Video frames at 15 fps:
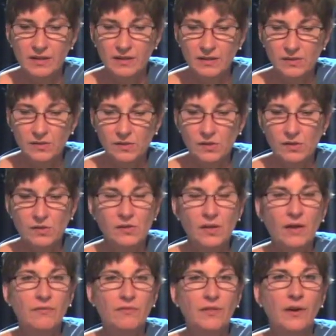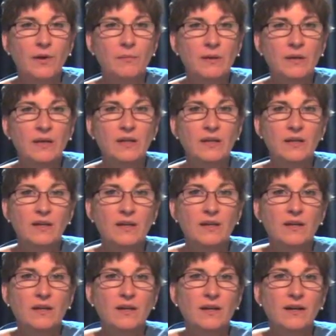this is a self-therapy
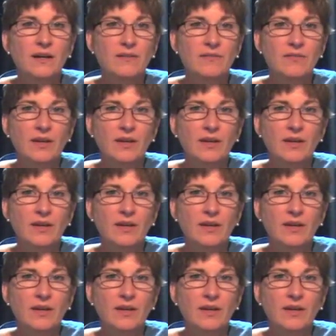kind of